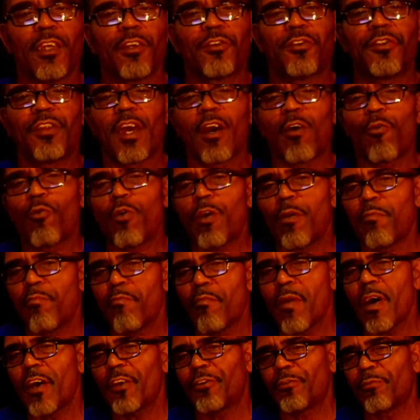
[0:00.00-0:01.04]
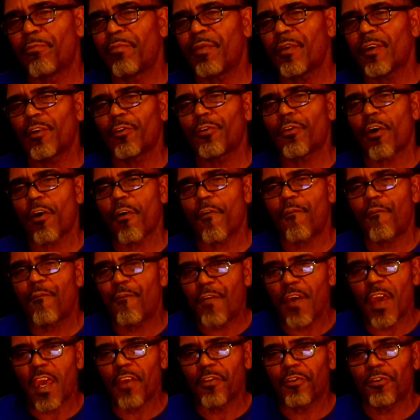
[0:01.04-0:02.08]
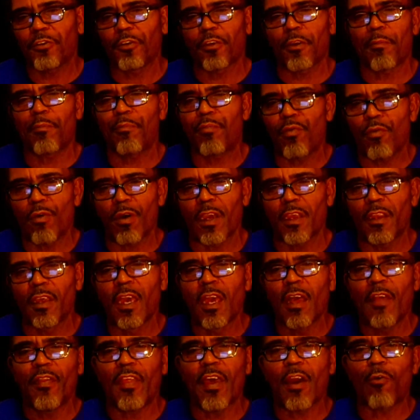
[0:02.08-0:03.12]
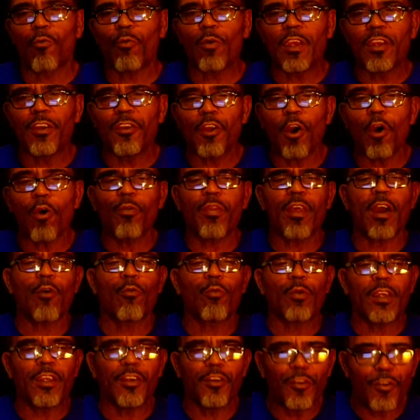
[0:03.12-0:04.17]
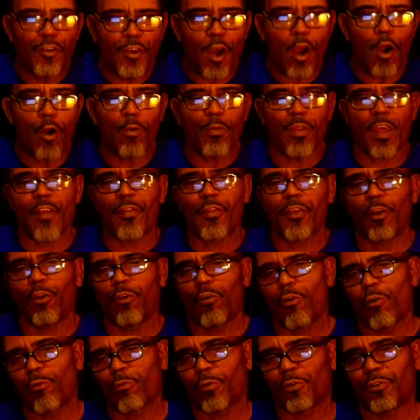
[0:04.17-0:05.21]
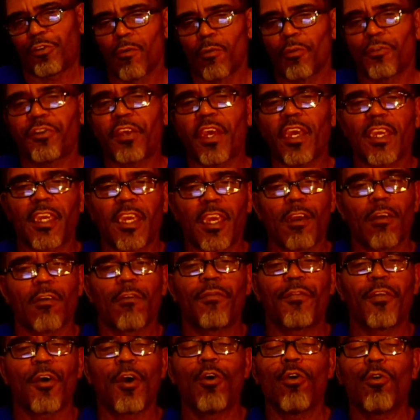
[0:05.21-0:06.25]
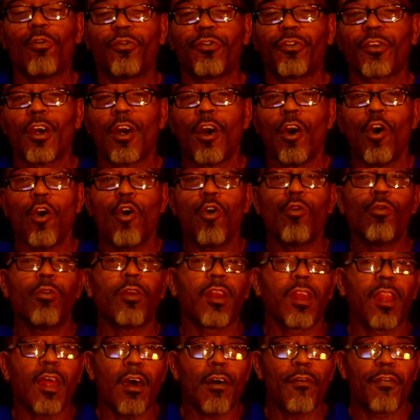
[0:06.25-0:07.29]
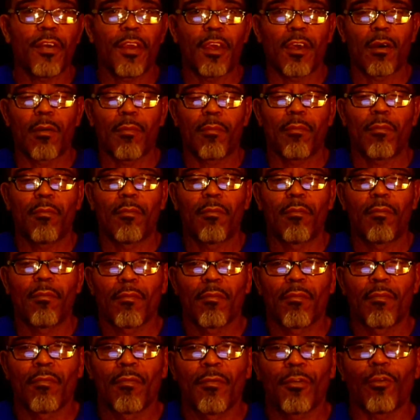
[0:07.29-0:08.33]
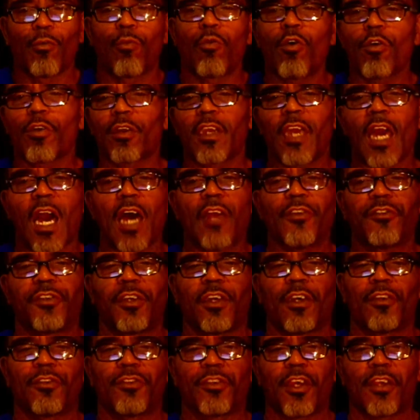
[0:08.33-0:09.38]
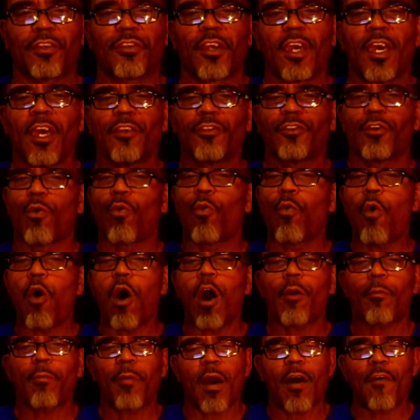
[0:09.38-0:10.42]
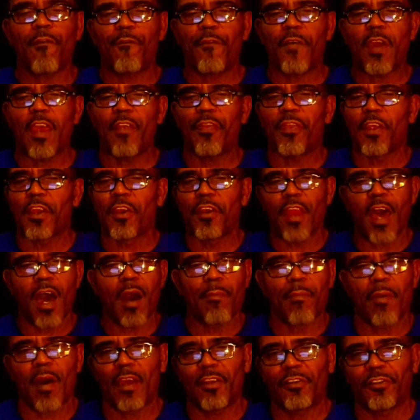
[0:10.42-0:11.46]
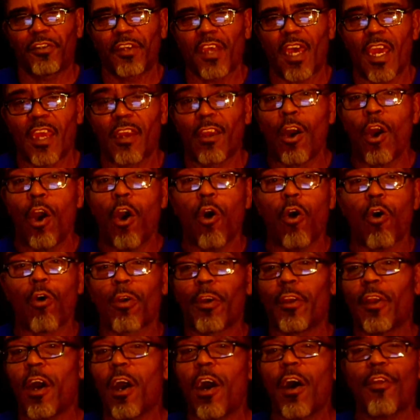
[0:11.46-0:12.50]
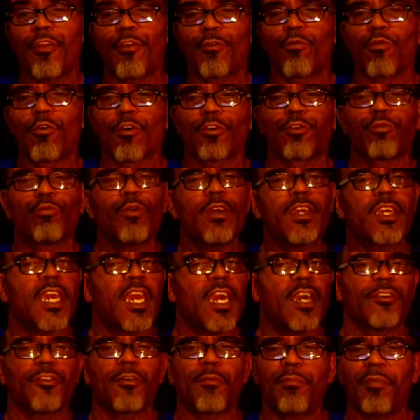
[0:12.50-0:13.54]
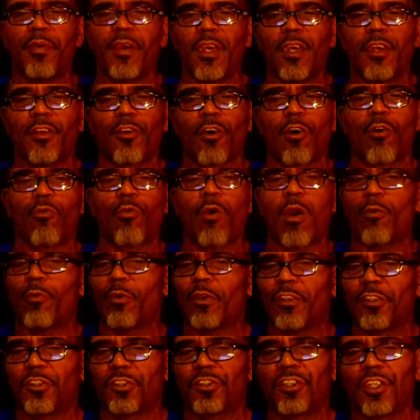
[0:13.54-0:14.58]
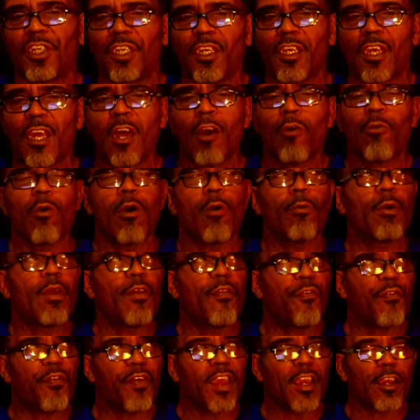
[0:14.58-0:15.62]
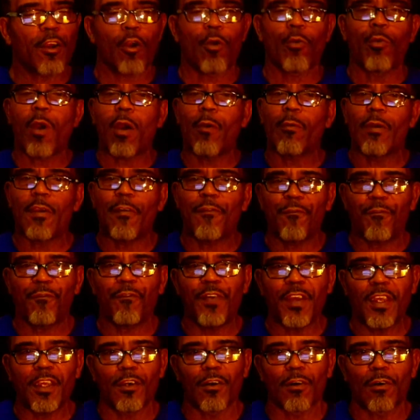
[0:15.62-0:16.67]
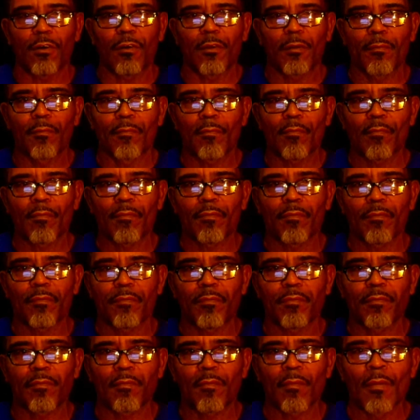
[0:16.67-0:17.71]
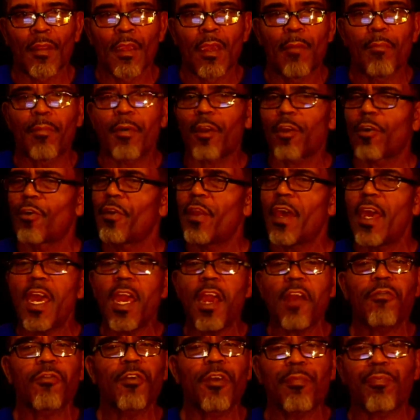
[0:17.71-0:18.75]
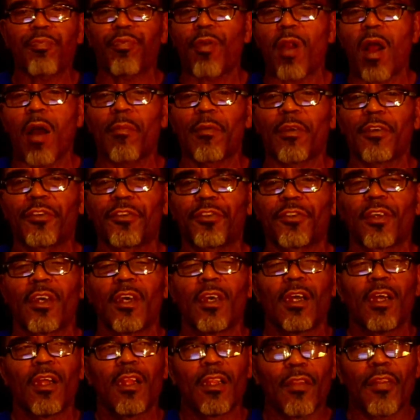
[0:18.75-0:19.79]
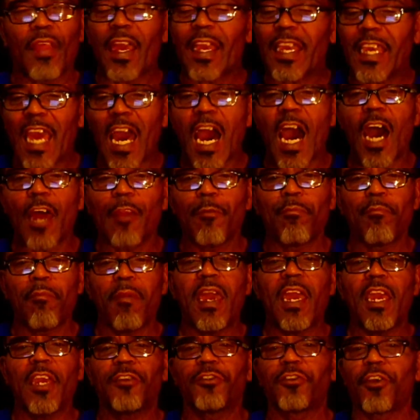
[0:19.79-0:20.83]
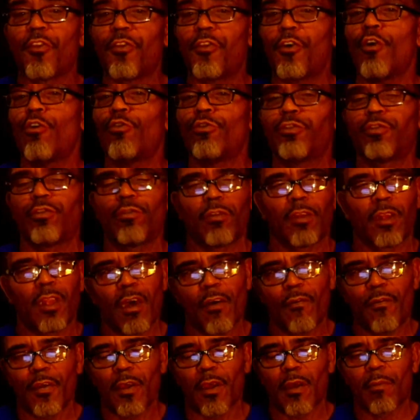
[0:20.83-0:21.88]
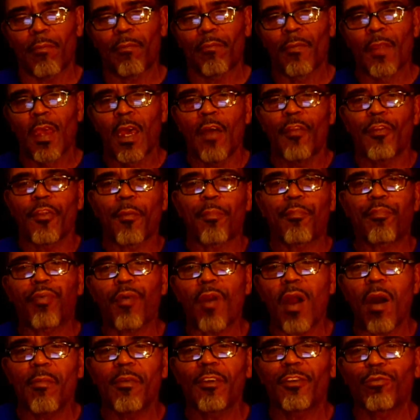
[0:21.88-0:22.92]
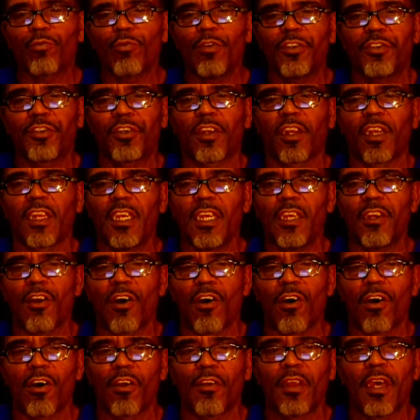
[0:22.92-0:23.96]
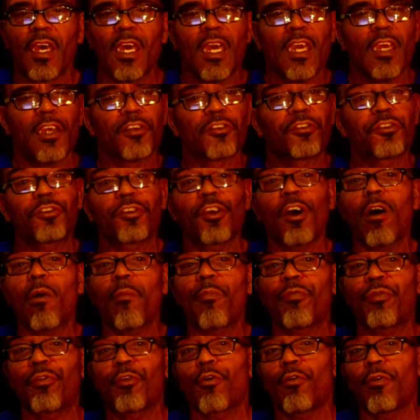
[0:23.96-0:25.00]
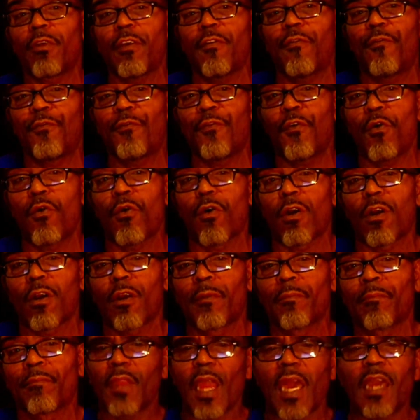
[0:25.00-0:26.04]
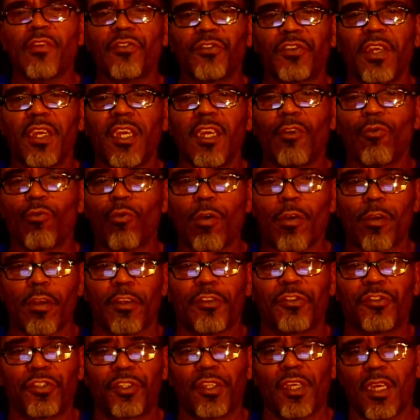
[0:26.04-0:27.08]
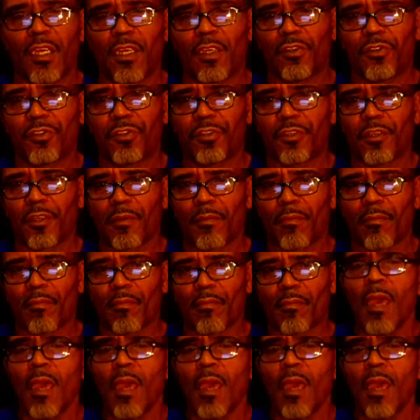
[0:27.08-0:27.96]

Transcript: is that we must build our faith to the point that we know that we know that the Lord will take care of those who love Him. The Word of God tells us to walk by faith and not by sight. Or, in other words, we can't depend on what we see, what we think, or what we feel, but on every promise that God made to those who love Him. The promise we should lean on is Psalm 34 19, where it says,